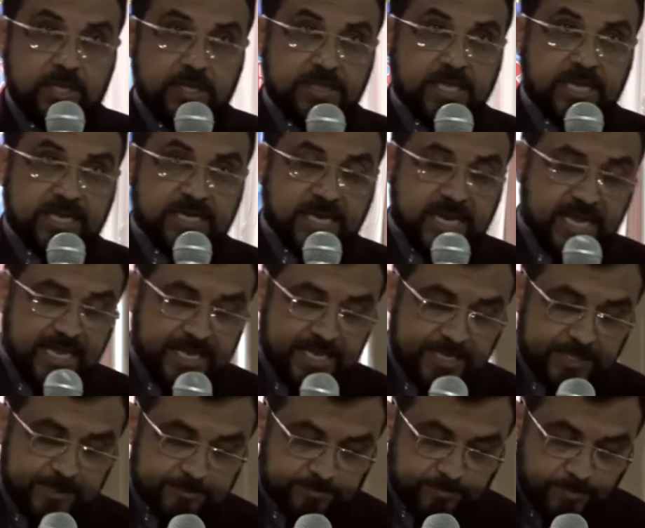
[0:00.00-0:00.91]
The
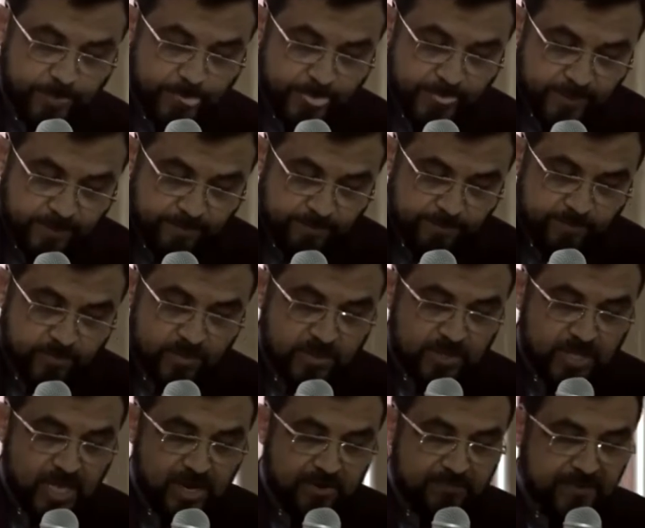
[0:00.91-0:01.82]
day
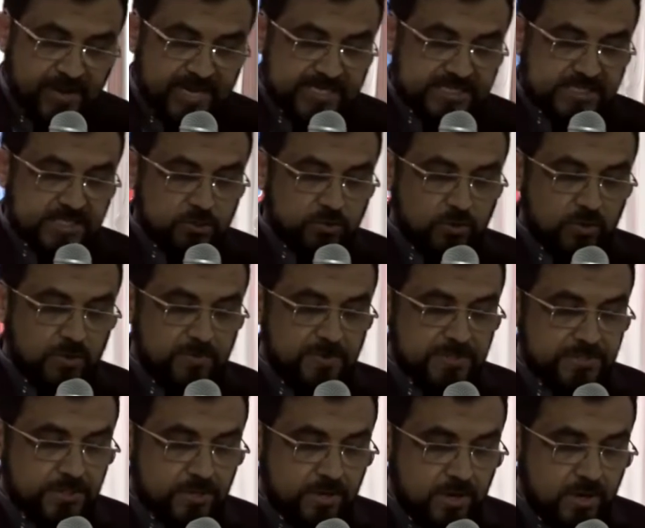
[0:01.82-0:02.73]
their faces will
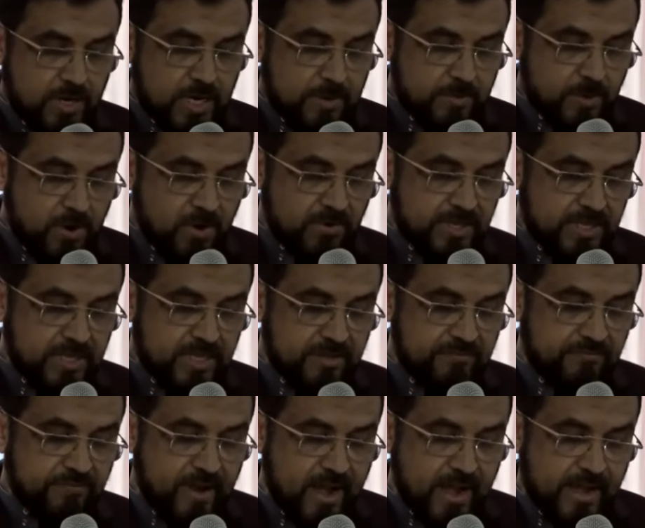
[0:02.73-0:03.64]
be turned about in
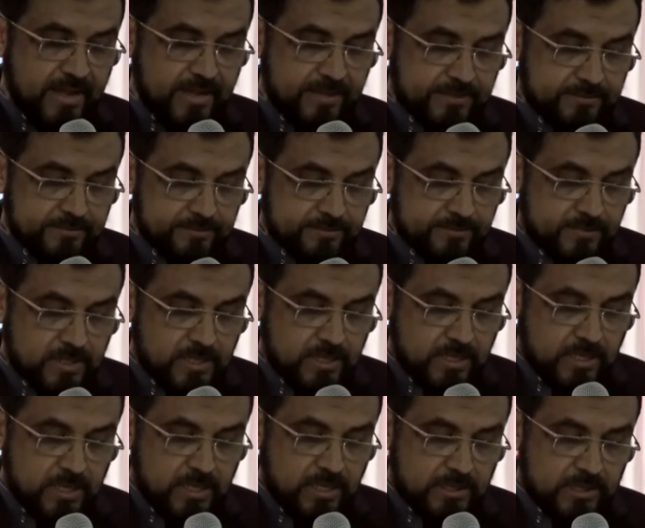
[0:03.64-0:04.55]
the fire,
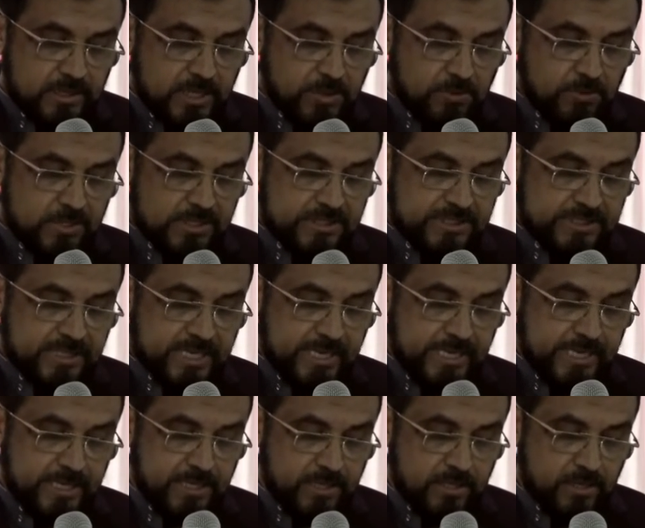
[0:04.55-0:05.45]
they will
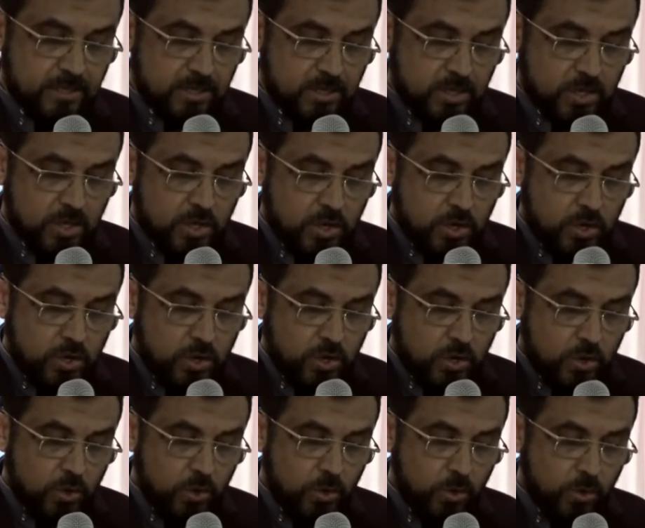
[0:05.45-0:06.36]
say,
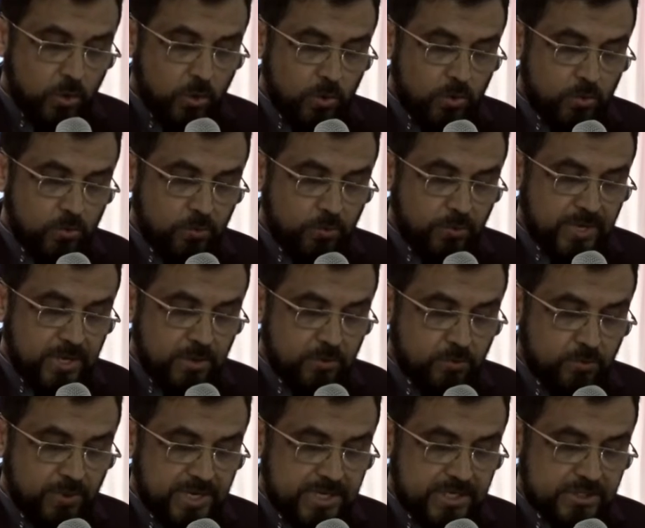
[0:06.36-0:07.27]
oh, we
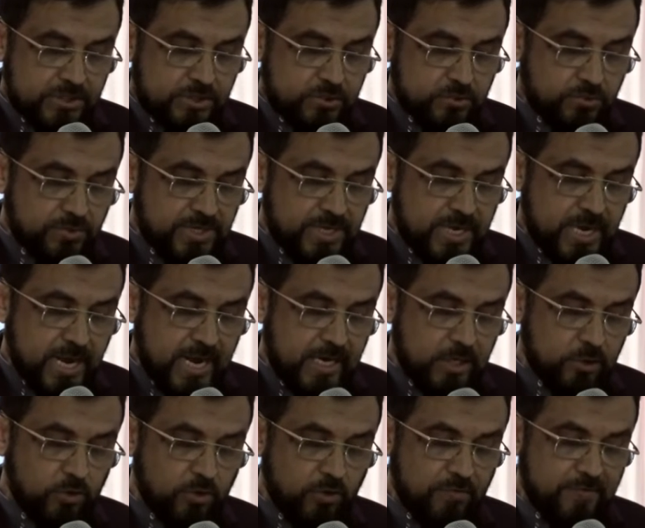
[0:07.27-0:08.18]
wish we
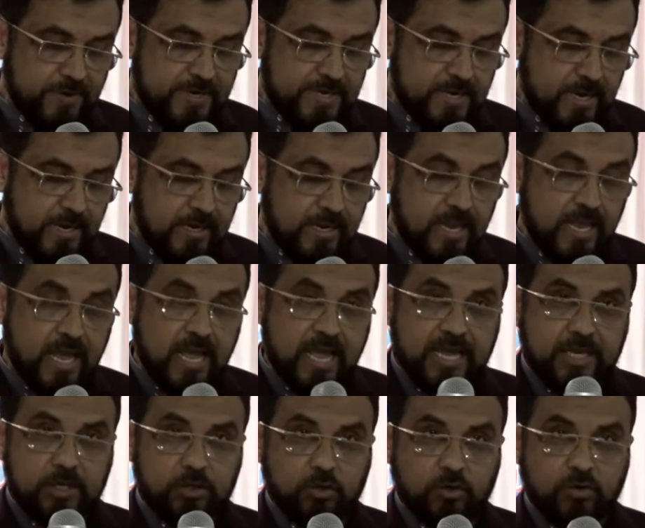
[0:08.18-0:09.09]
had obeyed
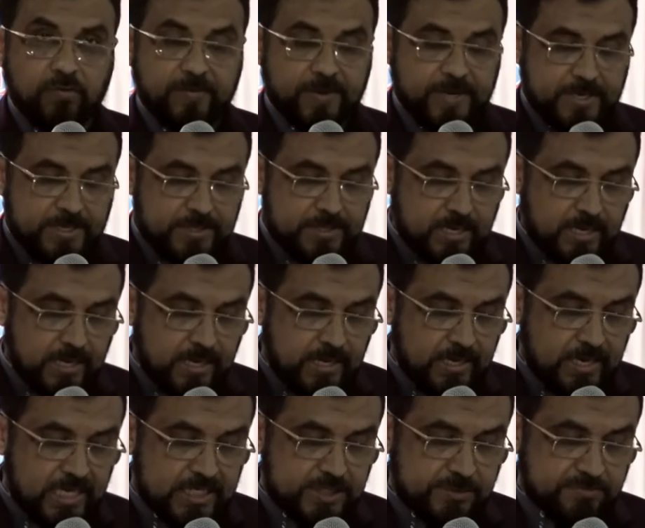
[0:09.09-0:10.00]
Allah and obeyed
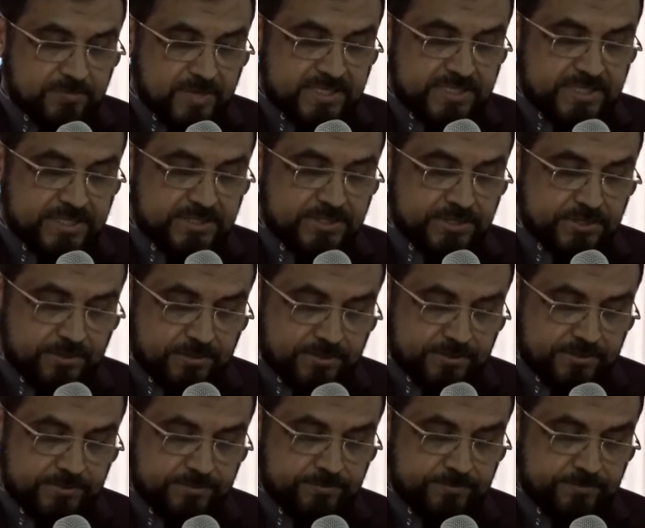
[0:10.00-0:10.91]
Allah's messenger.